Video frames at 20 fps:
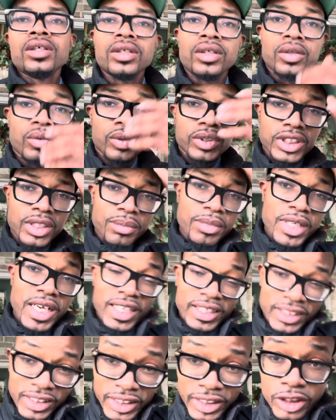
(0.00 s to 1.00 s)
What's up,
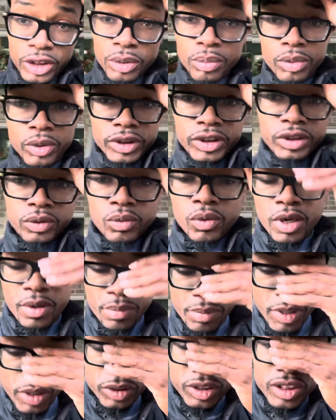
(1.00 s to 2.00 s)
guys? It's your boy Sawan
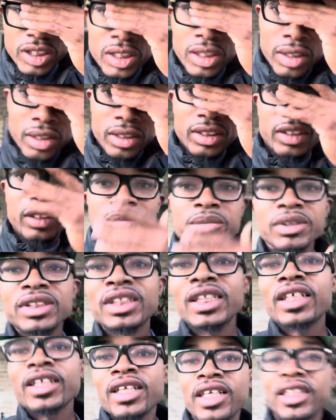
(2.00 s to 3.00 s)
Belcher. This is me
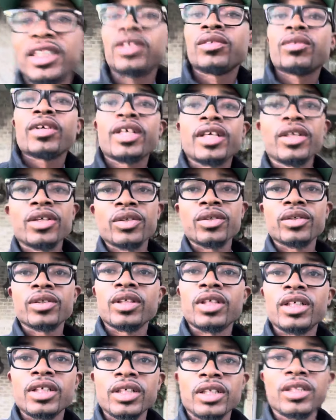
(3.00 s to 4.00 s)
taking action right here
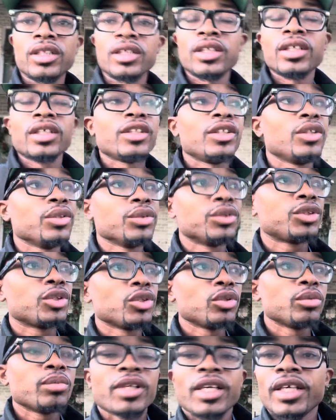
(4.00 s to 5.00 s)
on
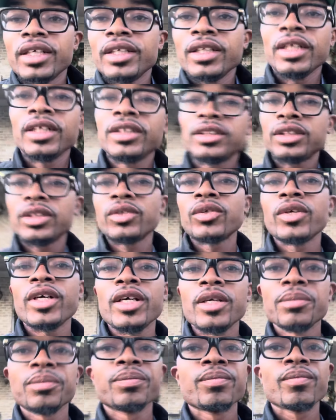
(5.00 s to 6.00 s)
YouTube and
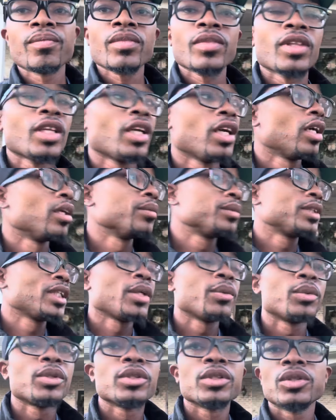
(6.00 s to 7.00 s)
Instagram. Today
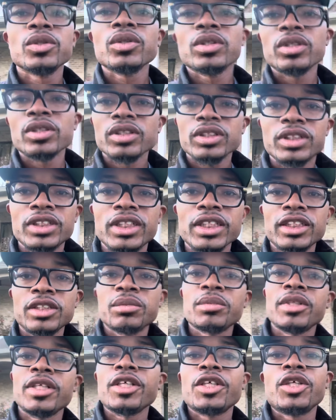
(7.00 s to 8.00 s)
we're gonna do a little
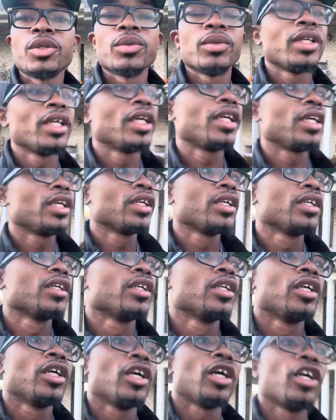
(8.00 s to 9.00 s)
6-minute Q&A.
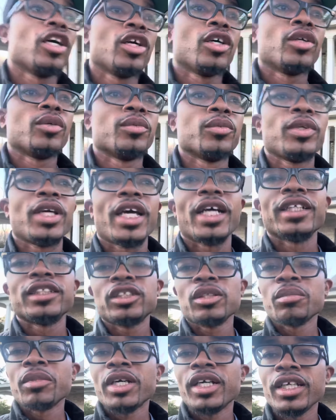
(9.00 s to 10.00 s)
We had
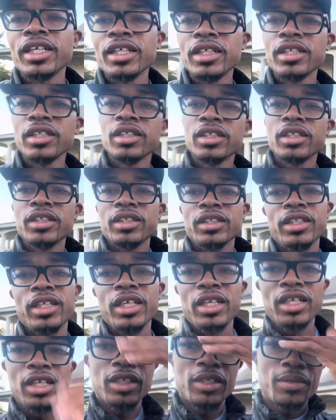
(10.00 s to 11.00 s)
somebody that,
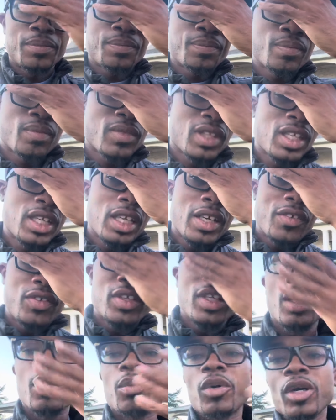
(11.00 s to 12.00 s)
if you're
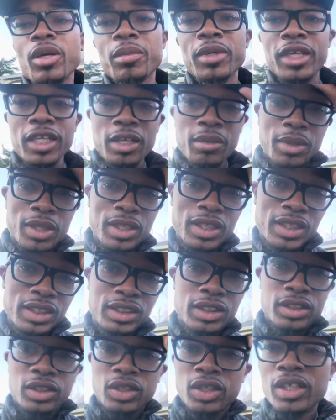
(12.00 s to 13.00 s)
not a part of my email
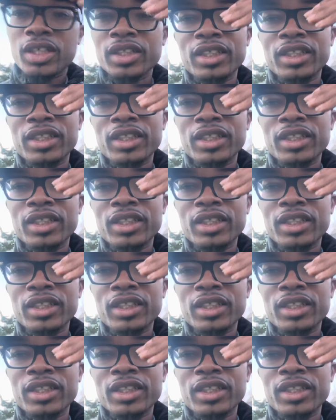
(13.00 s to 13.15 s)
list, go to